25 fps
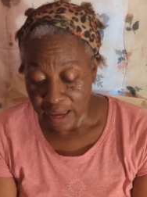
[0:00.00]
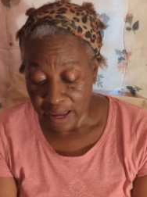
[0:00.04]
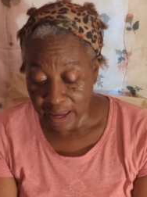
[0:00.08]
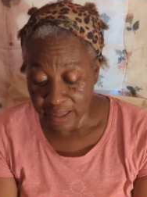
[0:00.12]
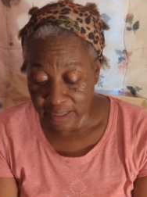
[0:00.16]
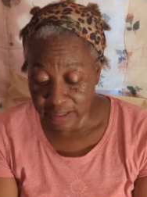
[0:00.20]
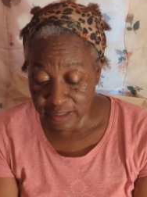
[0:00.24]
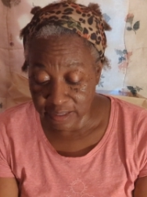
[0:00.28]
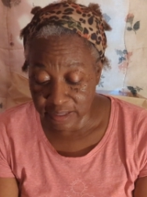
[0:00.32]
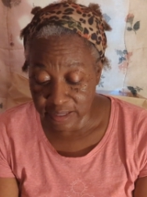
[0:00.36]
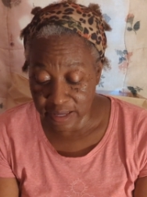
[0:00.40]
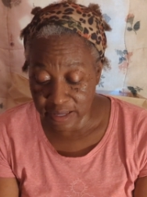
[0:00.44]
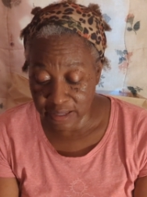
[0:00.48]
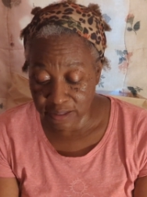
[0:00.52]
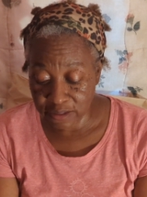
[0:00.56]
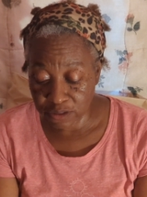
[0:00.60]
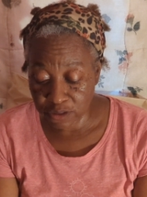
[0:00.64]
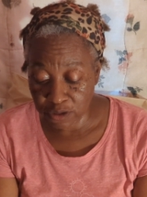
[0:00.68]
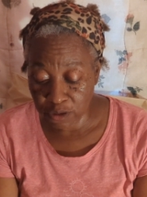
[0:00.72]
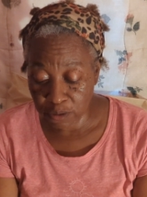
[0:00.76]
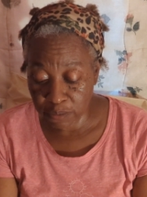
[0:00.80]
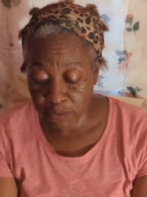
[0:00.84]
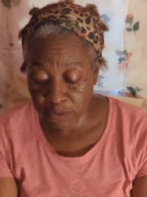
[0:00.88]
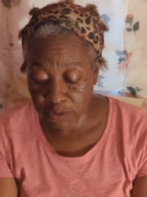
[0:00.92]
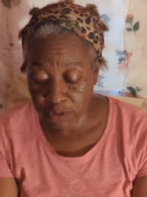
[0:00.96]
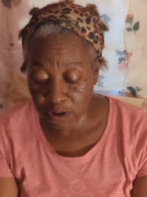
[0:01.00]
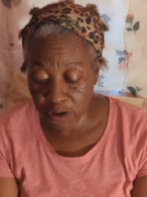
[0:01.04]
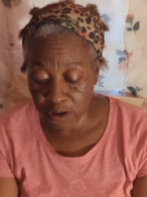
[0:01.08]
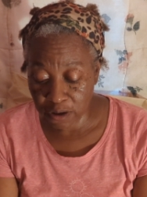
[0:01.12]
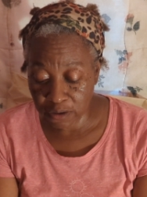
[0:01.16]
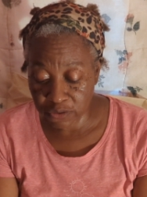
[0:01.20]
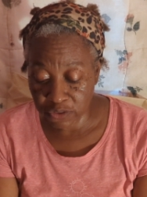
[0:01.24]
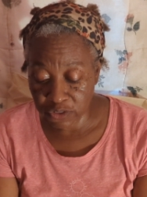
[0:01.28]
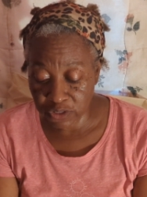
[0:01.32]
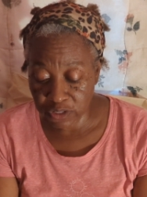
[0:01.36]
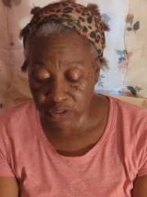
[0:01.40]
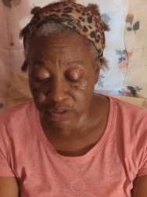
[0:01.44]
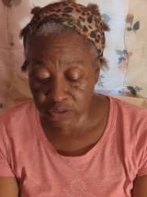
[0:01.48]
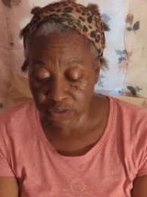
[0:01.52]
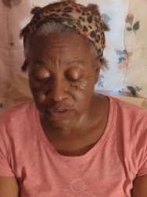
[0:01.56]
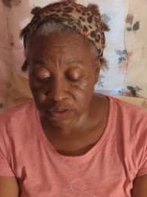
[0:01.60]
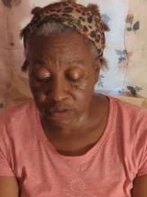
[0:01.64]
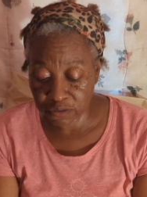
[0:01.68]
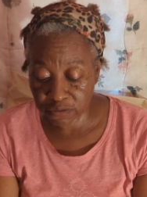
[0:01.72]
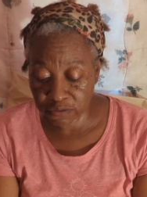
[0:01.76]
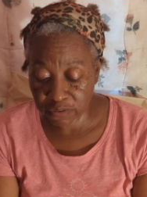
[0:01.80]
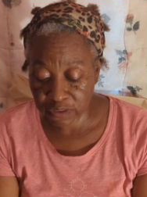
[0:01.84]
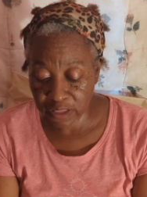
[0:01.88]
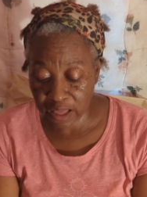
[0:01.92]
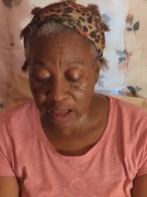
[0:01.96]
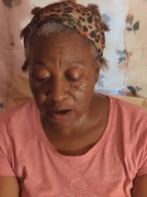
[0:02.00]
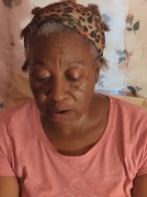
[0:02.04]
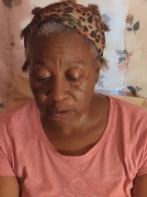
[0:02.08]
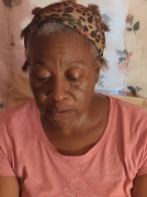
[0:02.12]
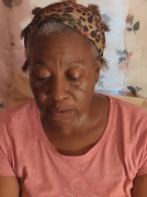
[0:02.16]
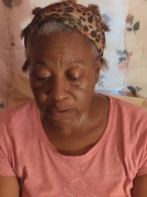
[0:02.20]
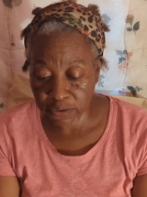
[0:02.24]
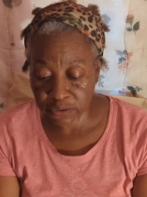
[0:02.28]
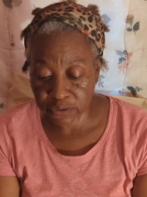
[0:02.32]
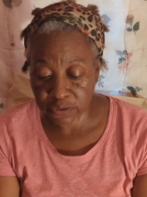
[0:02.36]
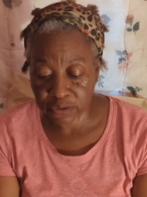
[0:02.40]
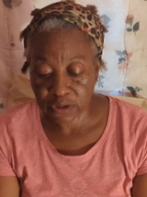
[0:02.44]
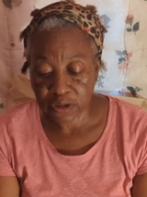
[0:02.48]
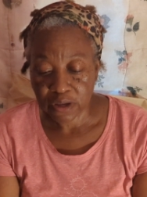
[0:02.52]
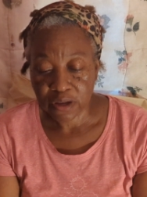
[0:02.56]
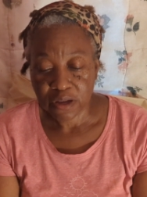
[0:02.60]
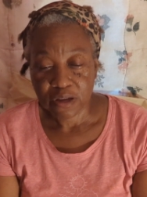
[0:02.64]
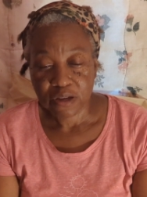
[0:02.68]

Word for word: And this hand soap is called Ginger Flowers.